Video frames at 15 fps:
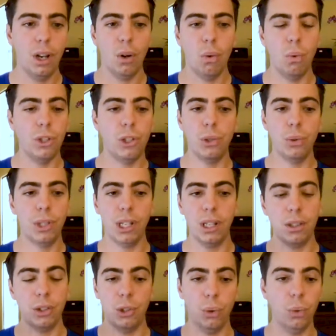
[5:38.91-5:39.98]
which you
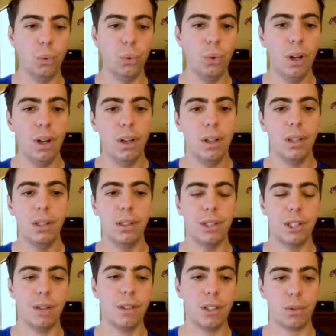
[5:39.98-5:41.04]
can do in
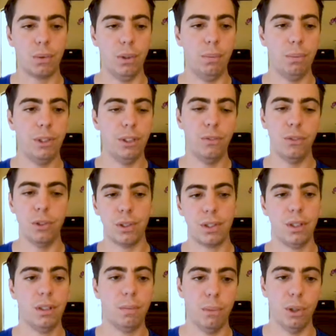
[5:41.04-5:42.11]
JavaScript if the
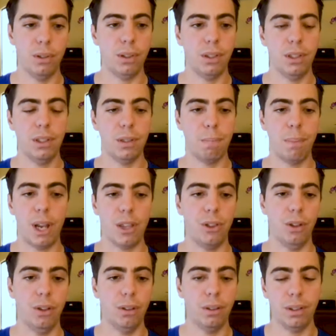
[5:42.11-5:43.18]
statement is Python.